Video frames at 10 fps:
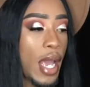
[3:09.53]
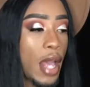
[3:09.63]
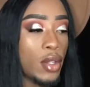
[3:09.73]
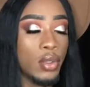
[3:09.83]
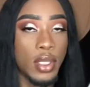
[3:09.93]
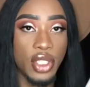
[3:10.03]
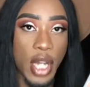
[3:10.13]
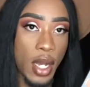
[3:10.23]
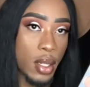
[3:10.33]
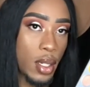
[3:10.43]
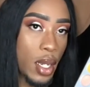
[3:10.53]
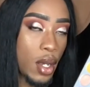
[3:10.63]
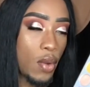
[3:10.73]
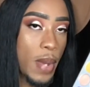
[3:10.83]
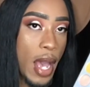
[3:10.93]
I used the Jaclyn
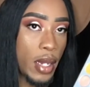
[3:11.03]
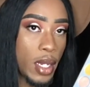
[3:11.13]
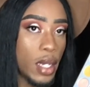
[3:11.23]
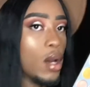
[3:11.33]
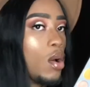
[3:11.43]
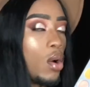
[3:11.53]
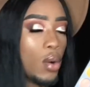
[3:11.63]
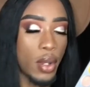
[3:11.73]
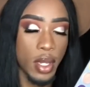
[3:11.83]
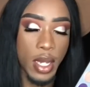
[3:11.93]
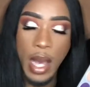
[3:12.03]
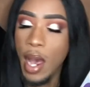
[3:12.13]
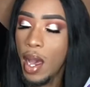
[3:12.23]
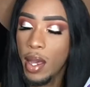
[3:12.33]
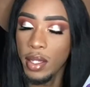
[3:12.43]
Hill palette on the
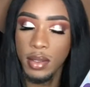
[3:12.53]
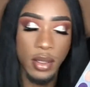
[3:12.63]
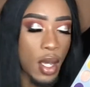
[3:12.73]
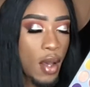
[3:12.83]
eyes